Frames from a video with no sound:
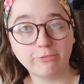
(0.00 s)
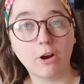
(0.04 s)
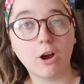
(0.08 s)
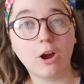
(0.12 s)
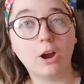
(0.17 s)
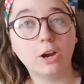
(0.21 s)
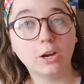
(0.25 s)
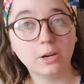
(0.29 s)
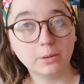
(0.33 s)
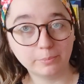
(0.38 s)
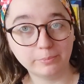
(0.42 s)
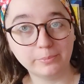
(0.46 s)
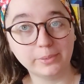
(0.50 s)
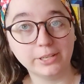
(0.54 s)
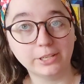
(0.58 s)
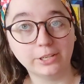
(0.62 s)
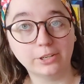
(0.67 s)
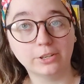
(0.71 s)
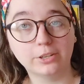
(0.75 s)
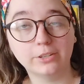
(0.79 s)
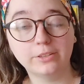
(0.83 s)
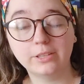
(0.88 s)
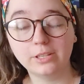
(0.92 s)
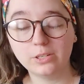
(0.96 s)
Far
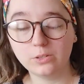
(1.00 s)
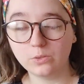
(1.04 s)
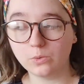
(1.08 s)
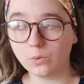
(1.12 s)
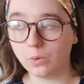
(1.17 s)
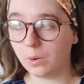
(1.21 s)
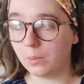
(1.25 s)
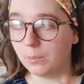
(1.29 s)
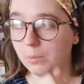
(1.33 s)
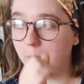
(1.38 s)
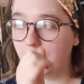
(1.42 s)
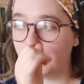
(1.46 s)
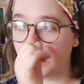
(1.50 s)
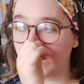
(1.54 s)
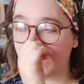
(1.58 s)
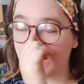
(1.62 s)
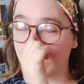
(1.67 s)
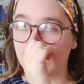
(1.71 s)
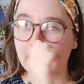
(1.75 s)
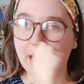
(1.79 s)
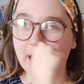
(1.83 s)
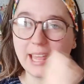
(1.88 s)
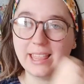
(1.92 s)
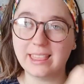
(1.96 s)
bigger than normal, but
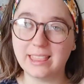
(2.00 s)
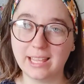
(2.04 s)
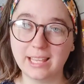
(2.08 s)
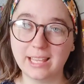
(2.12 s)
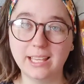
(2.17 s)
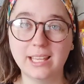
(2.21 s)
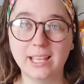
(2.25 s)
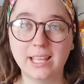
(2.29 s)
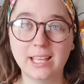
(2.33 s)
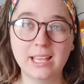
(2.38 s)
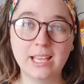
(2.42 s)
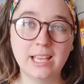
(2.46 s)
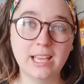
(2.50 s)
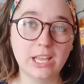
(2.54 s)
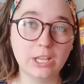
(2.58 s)
again, I think